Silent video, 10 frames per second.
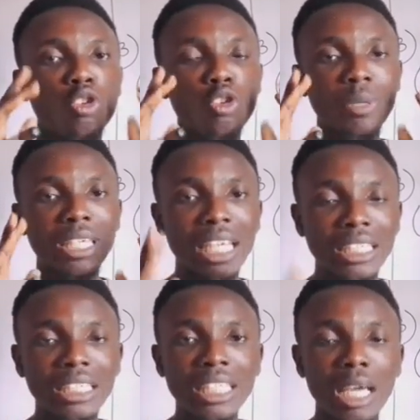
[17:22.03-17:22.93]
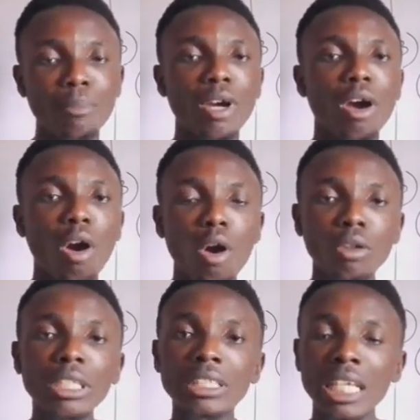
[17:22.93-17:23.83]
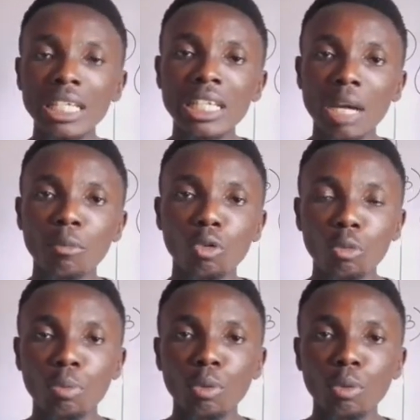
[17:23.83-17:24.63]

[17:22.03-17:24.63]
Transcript: You'll be getting them on the Telegram group.